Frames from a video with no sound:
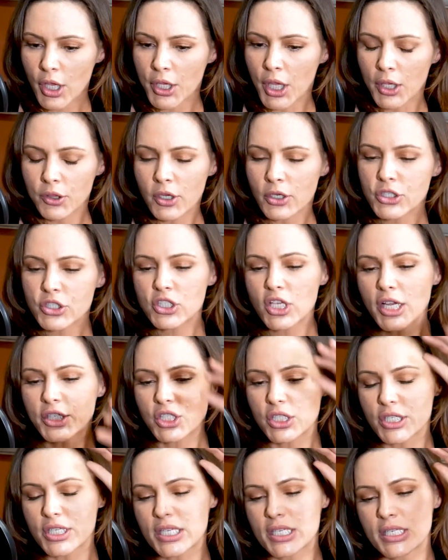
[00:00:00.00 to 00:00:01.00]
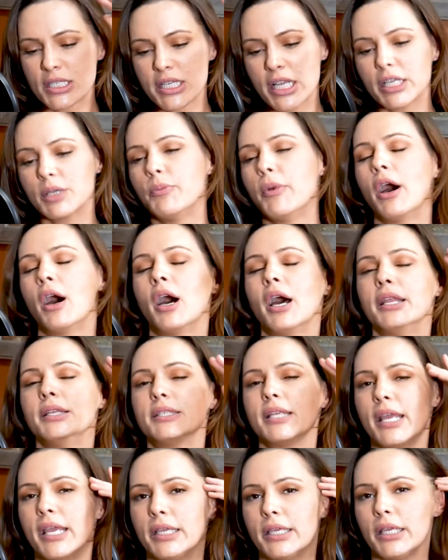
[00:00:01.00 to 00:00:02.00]
There's such a stigma on
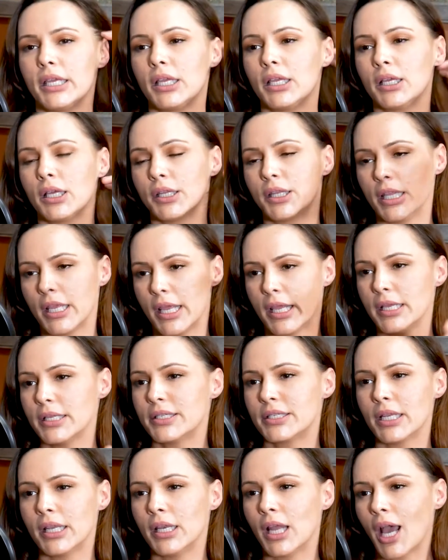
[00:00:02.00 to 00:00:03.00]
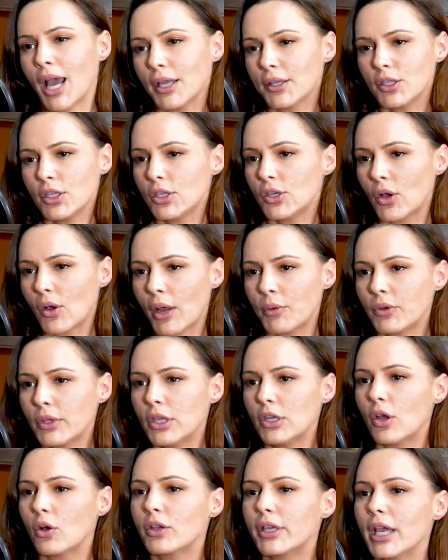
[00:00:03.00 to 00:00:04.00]
taking things. And, I
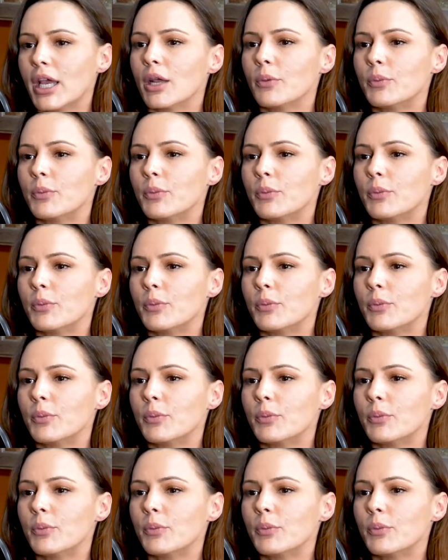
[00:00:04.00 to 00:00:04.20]
really don't care